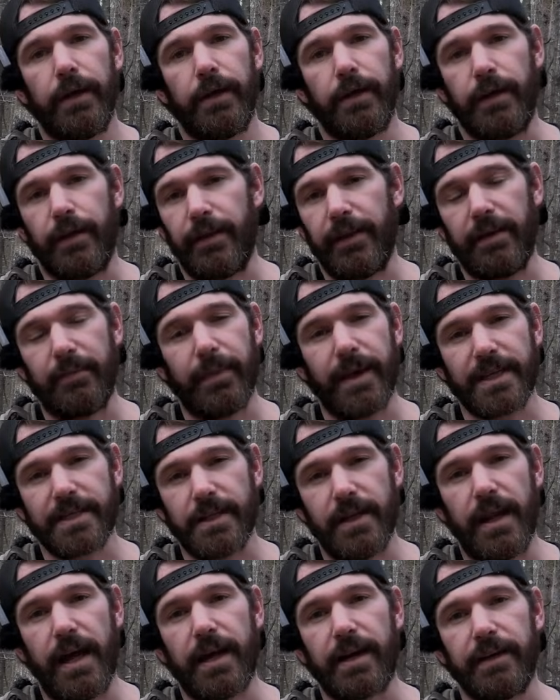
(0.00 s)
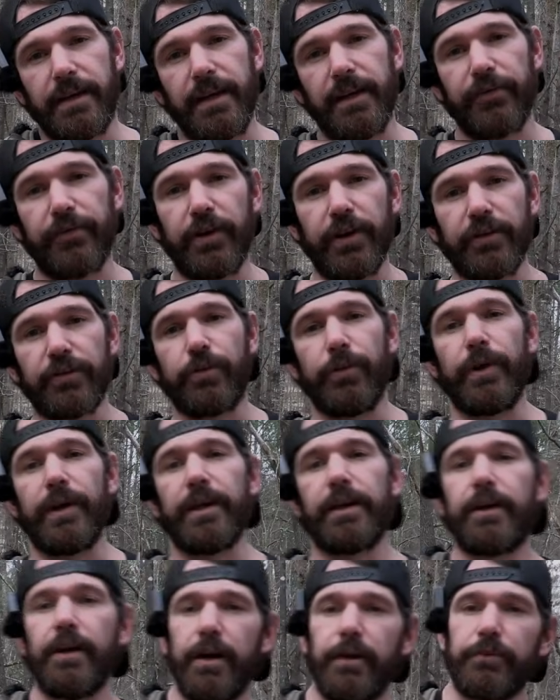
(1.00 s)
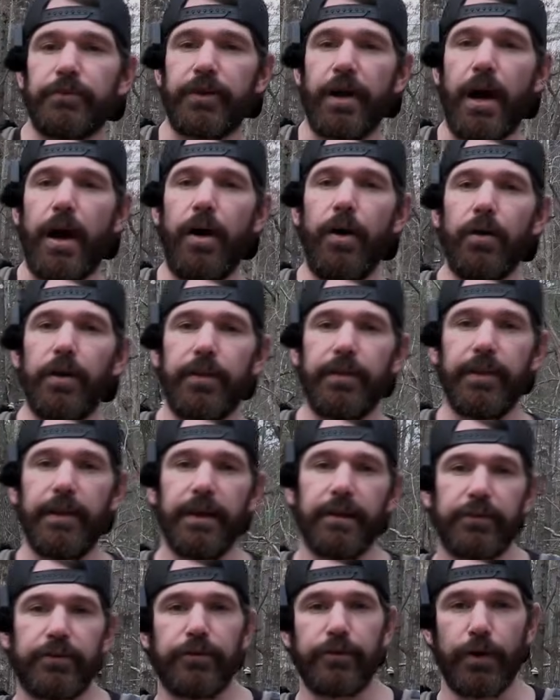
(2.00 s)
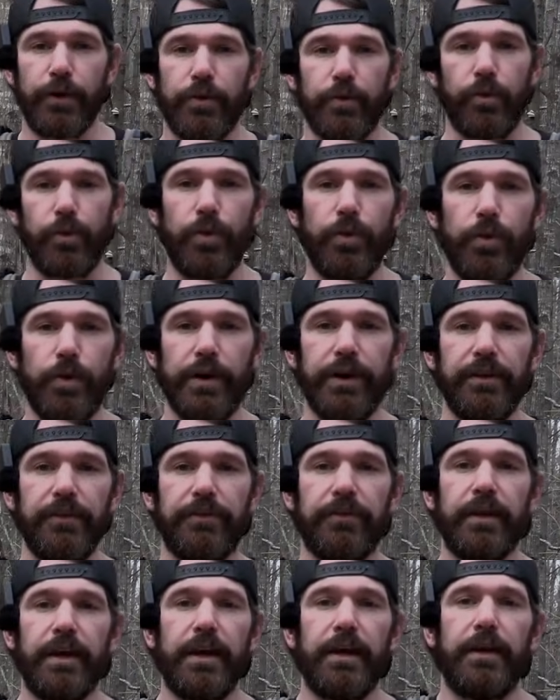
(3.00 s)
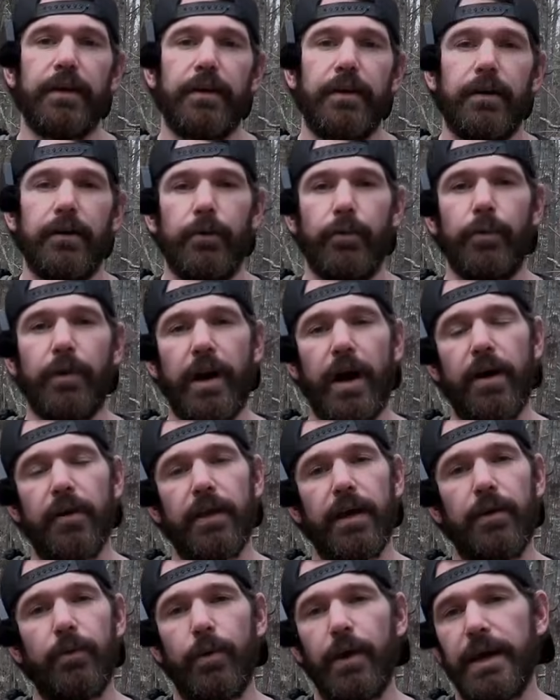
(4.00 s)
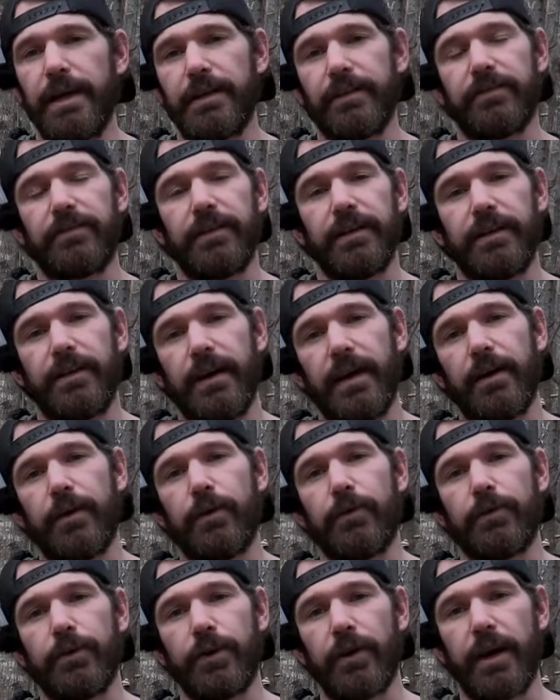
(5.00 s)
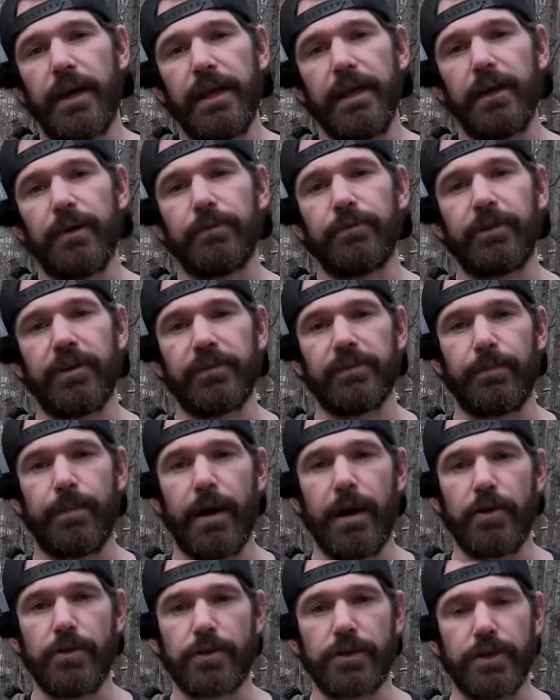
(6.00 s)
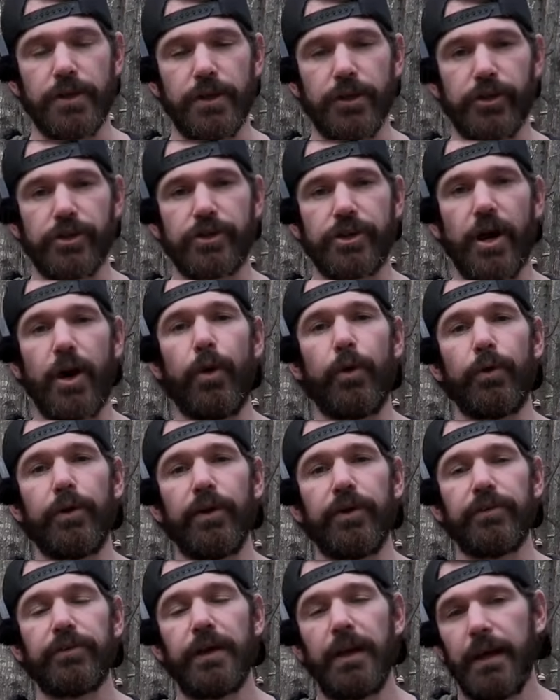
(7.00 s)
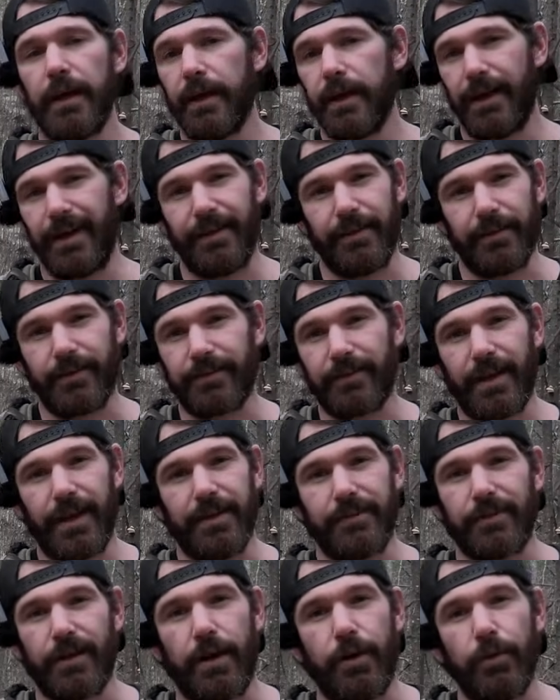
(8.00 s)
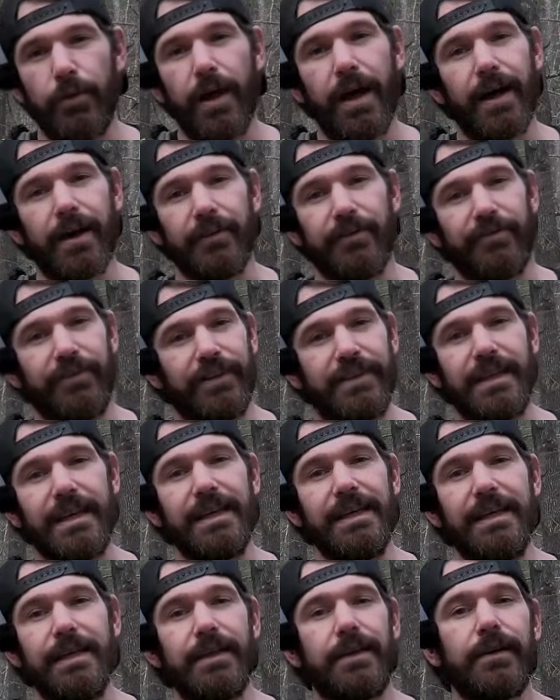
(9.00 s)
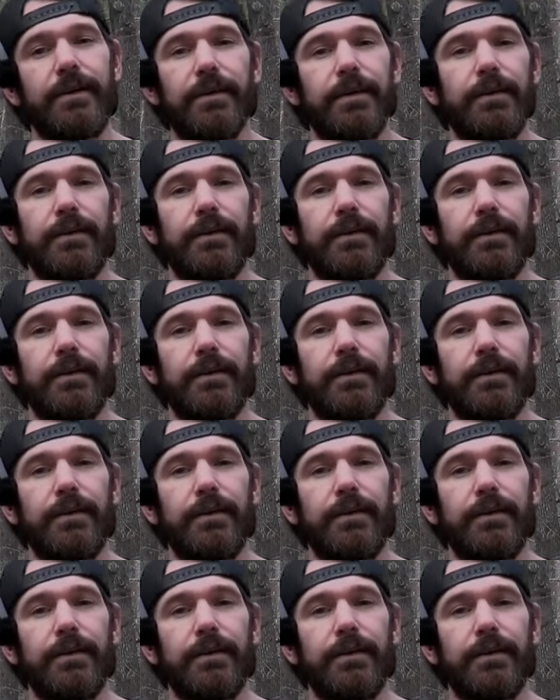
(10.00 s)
That makes a lot of difference when it comes to hauling this through the woods. When all that weight is sitting down on your hips as opposed to your shoulders, it just saves a whole lot of fatigue.